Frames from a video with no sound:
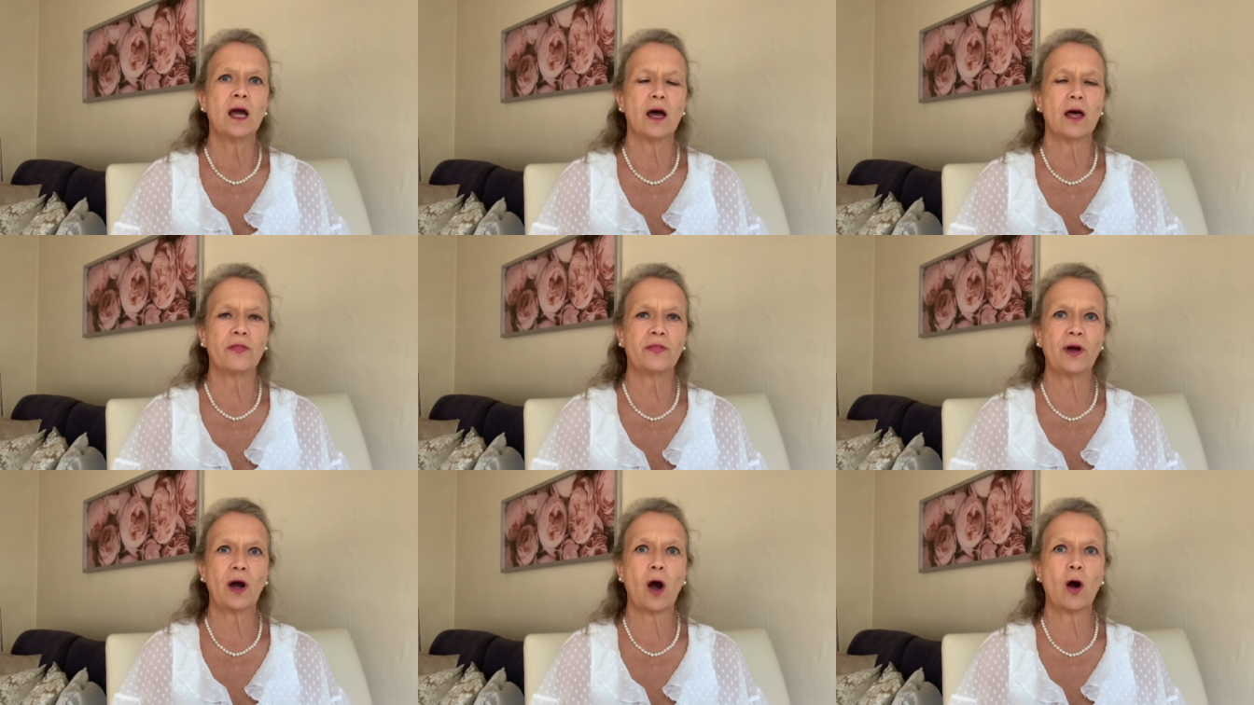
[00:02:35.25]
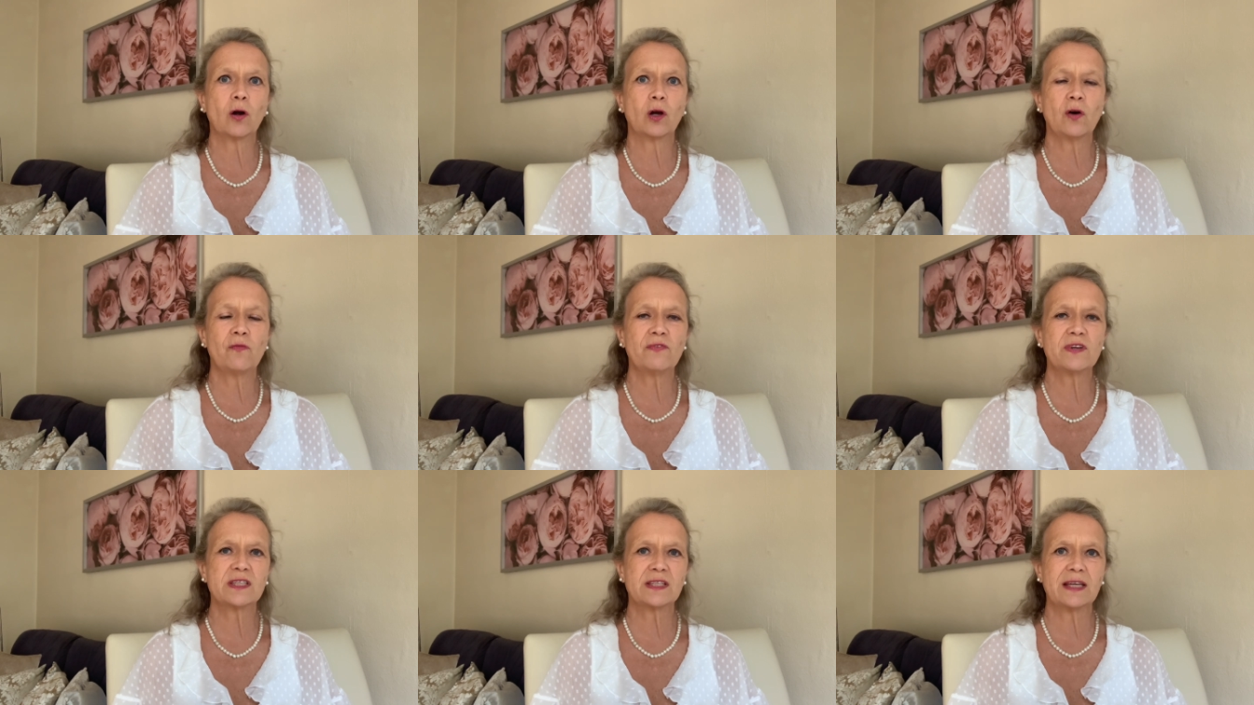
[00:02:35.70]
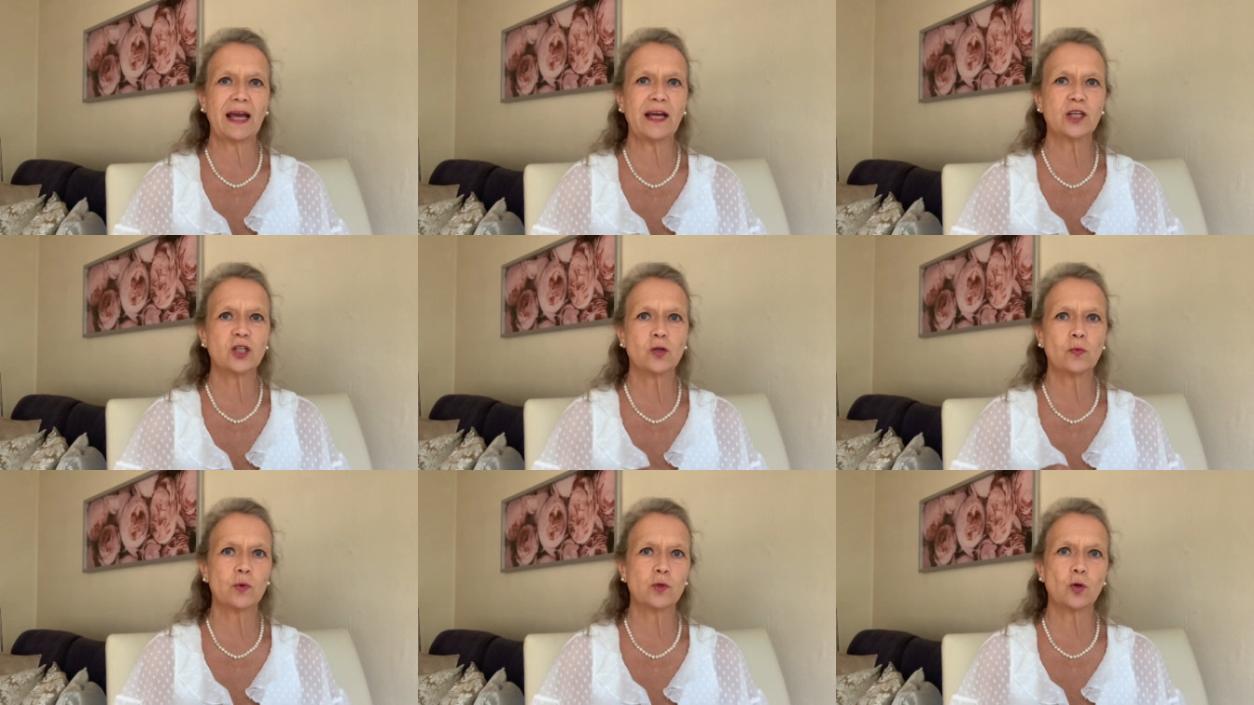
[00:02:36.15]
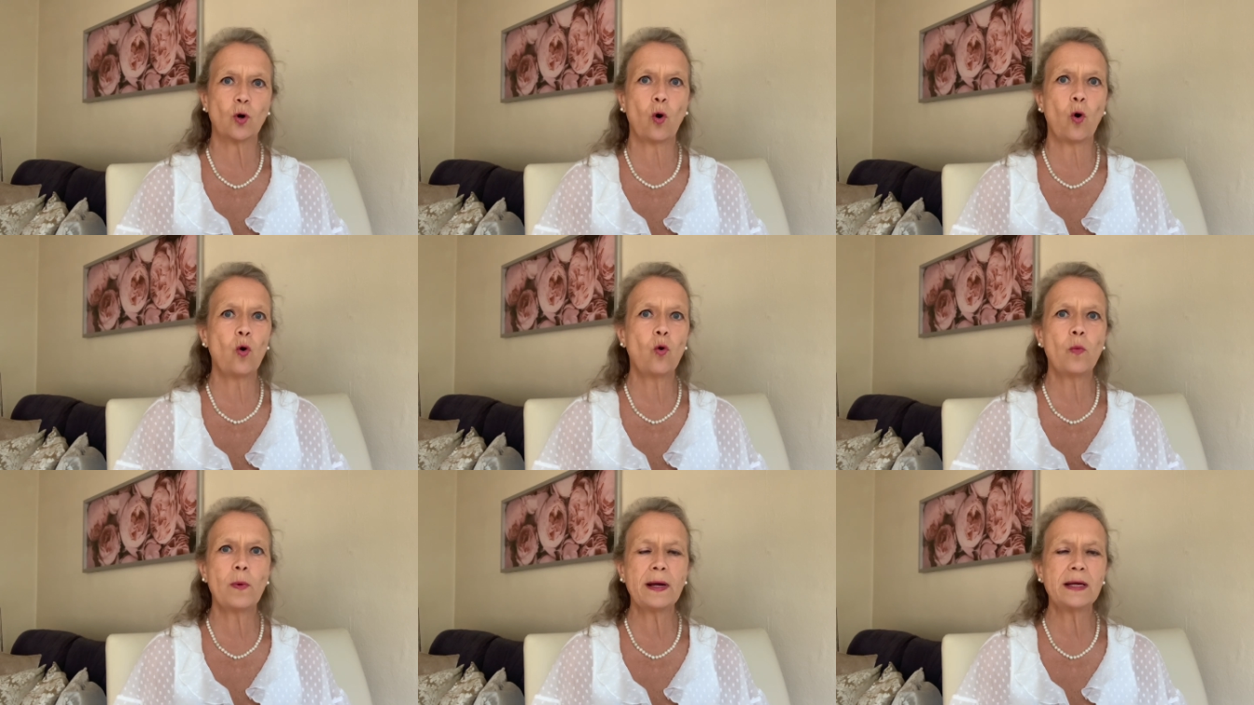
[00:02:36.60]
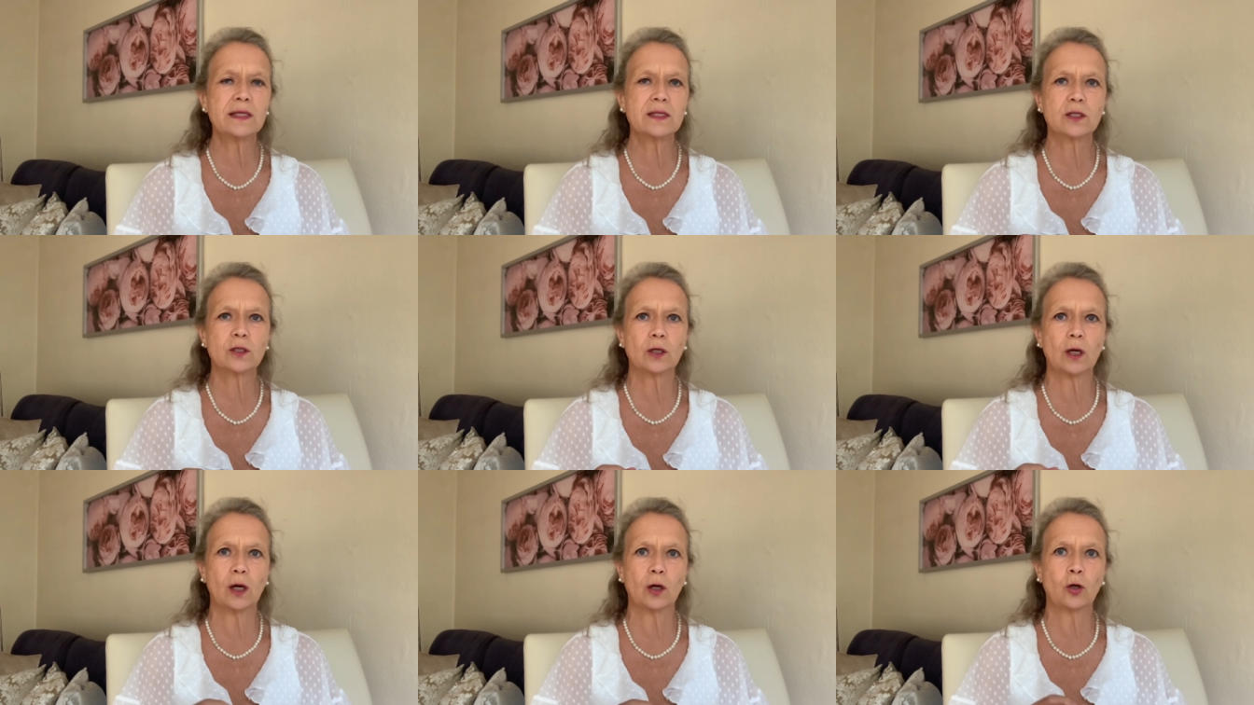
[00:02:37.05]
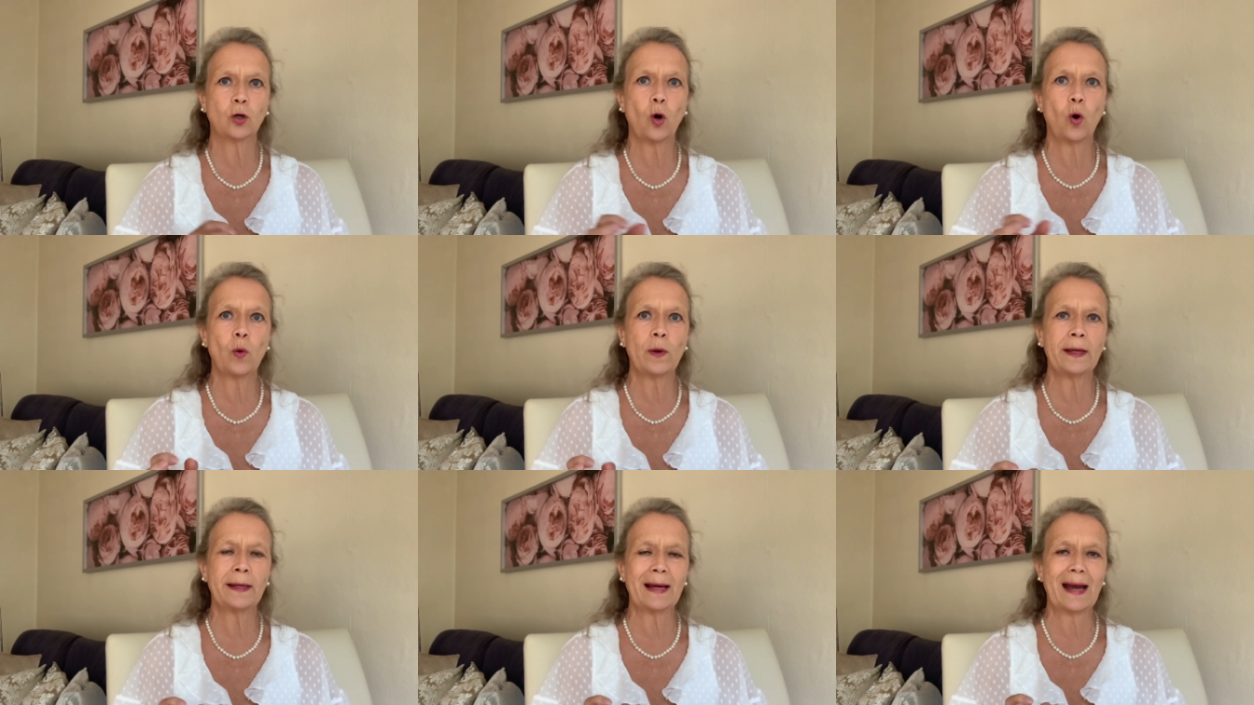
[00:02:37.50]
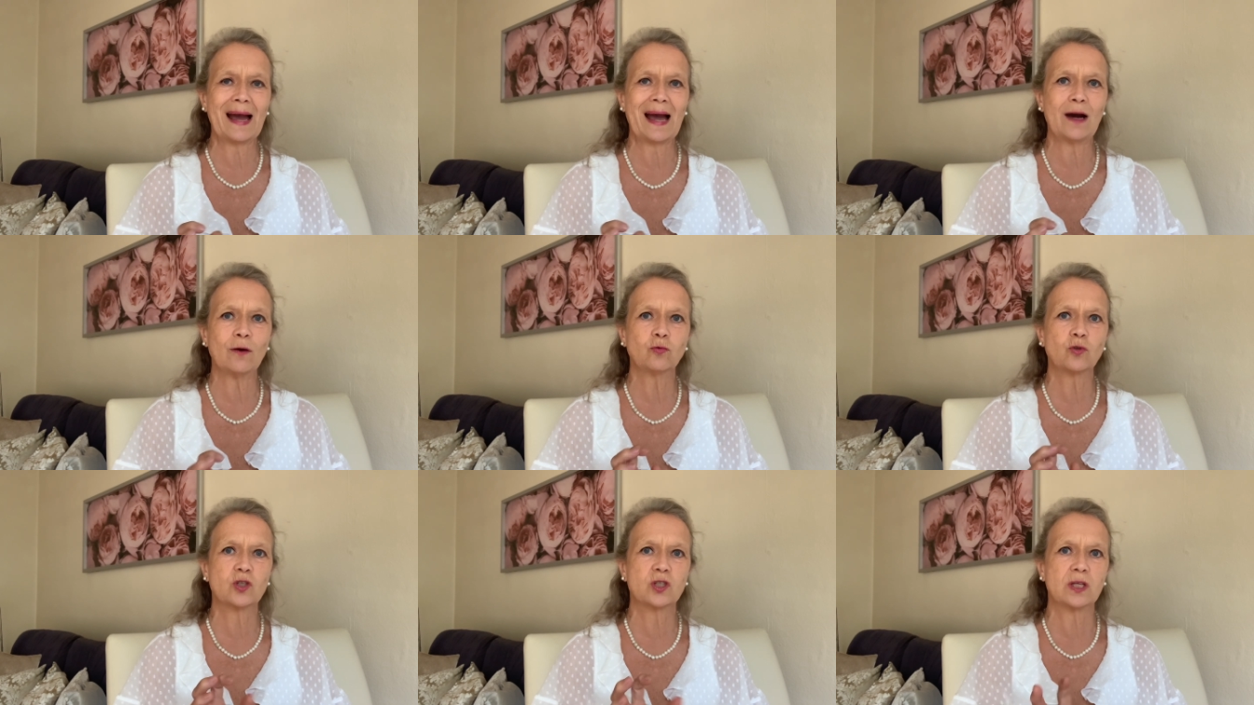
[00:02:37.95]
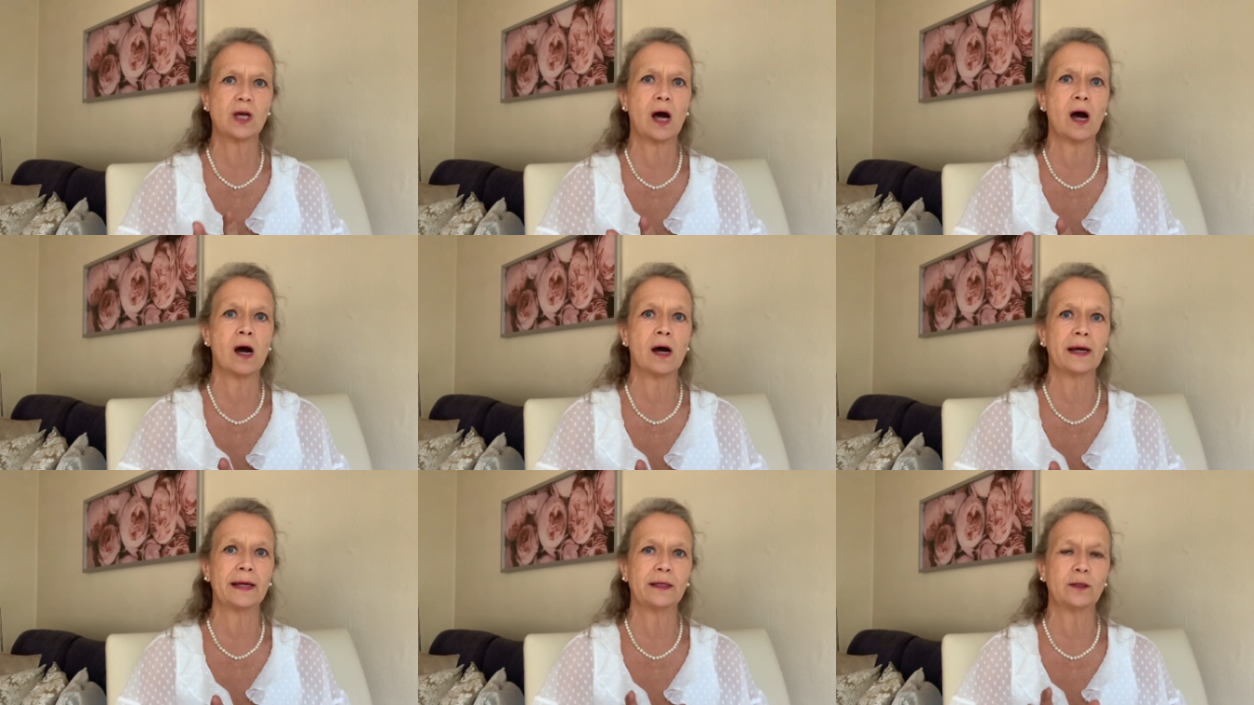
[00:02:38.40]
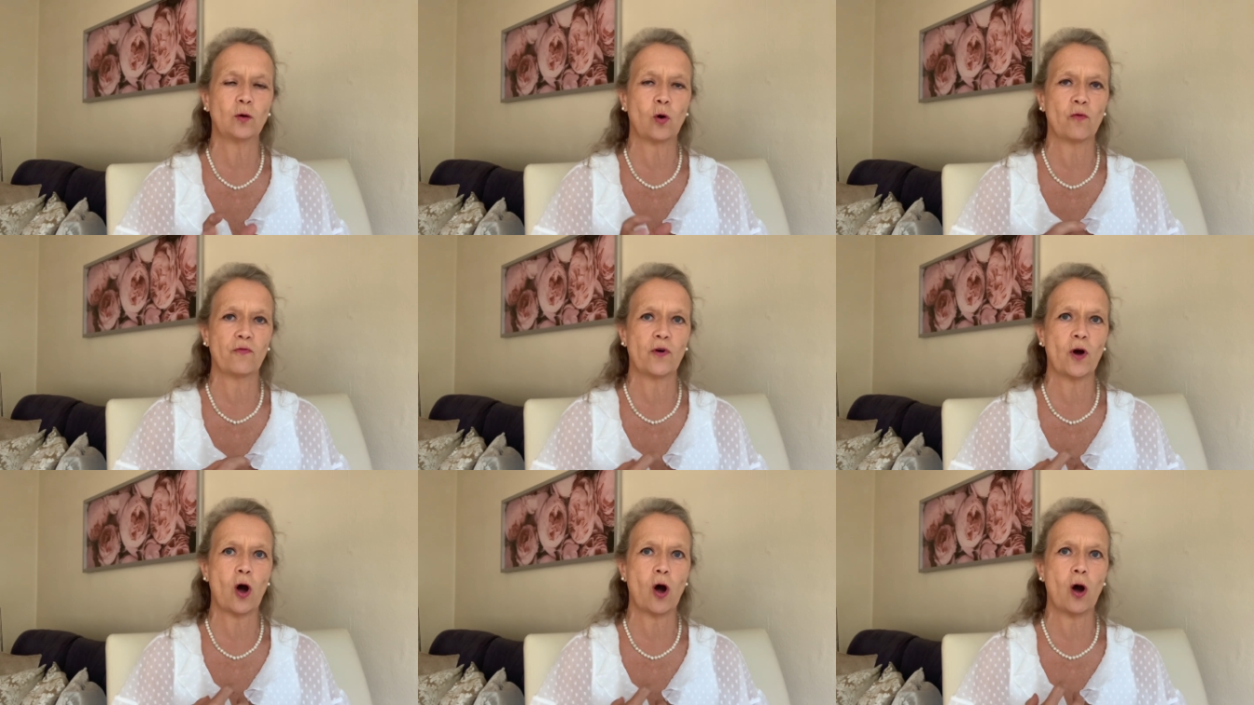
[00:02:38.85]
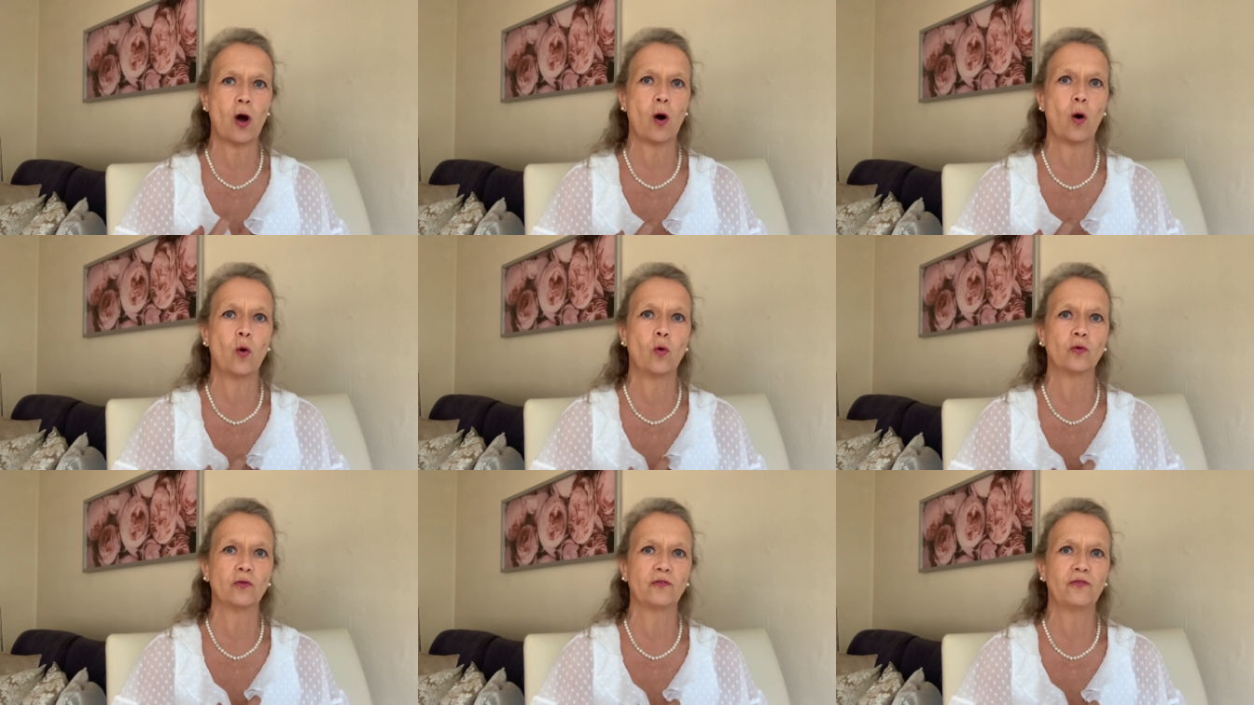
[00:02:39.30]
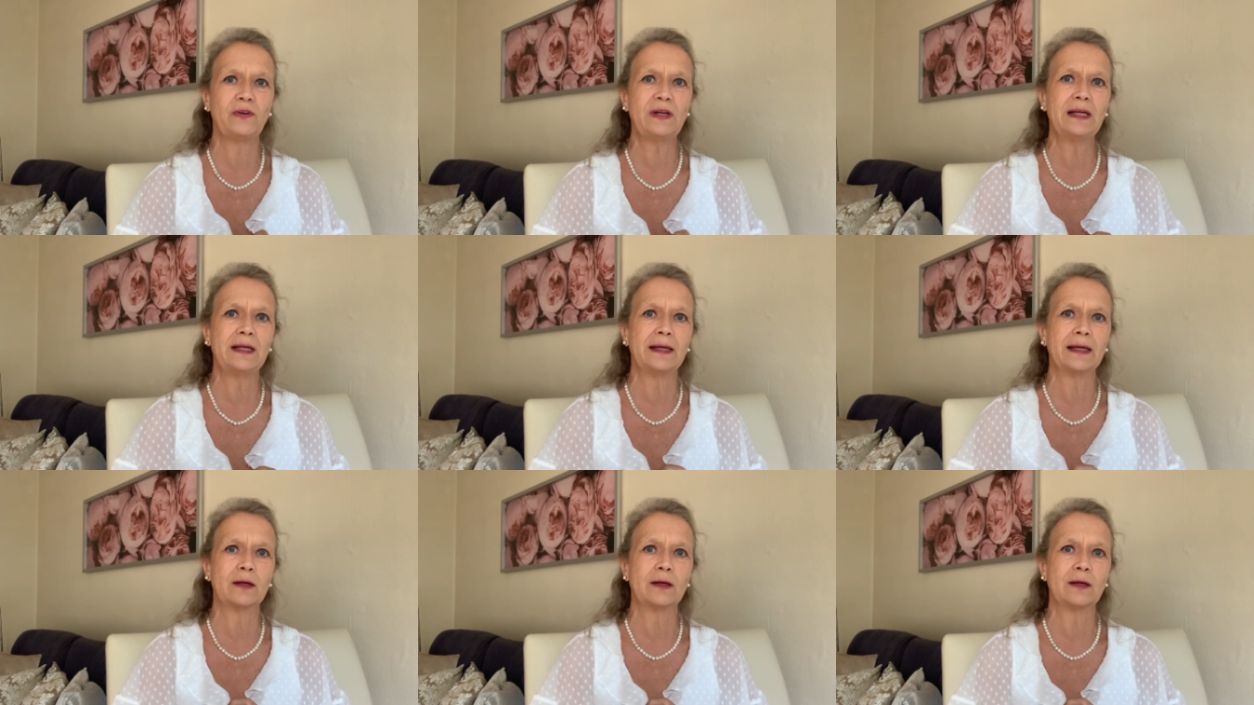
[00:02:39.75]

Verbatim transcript: the conversation was always going outside of her own feeling.